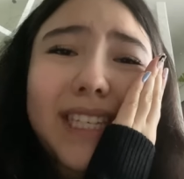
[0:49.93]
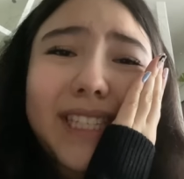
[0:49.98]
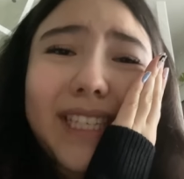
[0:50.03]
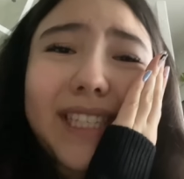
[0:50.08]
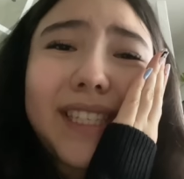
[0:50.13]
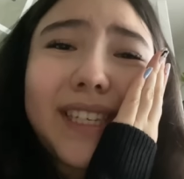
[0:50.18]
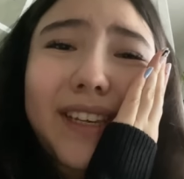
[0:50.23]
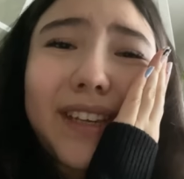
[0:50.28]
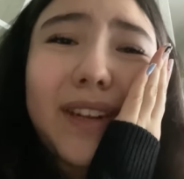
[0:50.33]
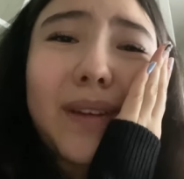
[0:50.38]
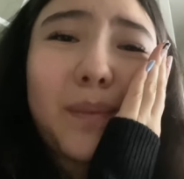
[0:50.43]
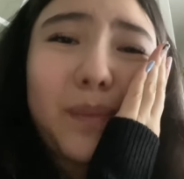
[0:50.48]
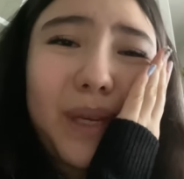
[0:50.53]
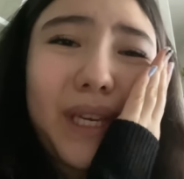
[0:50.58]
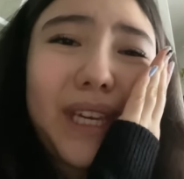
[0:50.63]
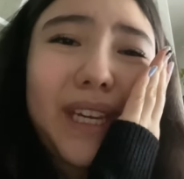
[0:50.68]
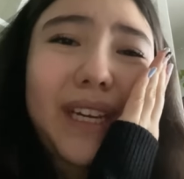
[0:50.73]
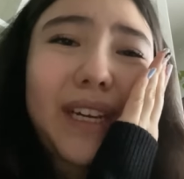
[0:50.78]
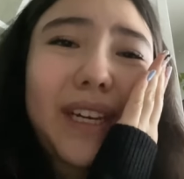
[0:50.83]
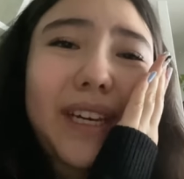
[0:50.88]
is gonna
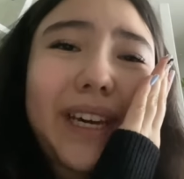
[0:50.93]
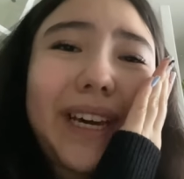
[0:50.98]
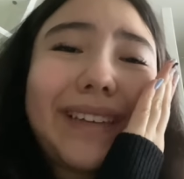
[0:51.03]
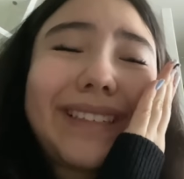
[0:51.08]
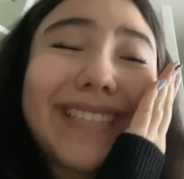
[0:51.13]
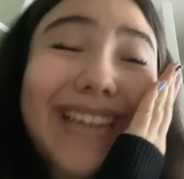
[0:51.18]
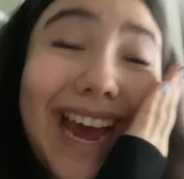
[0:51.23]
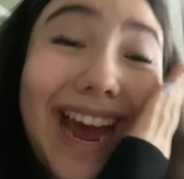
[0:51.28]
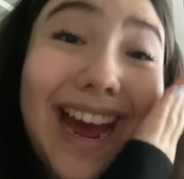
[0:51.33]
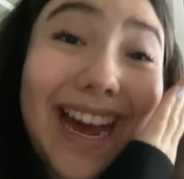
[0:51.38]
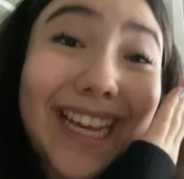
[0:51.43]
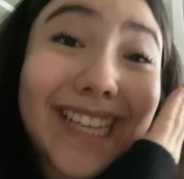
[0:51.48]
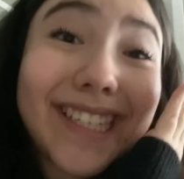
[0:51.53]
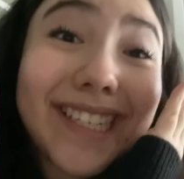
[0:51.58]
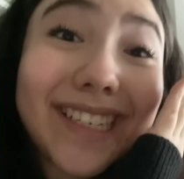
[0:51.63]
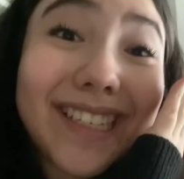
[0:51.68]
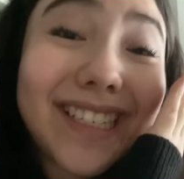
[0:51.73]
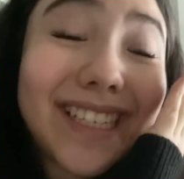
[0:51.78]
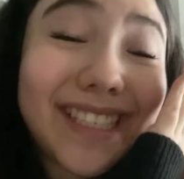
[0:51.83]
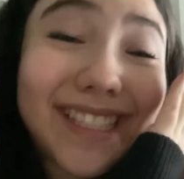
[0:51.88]
be a
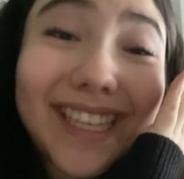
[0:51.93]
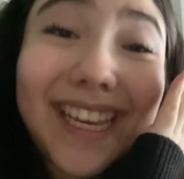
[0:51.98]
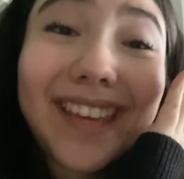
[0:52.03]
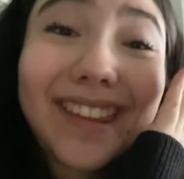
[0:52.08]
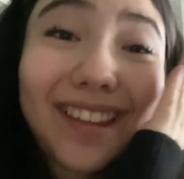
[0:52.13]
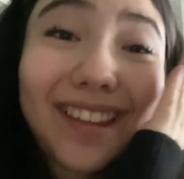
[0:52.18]
task, to say the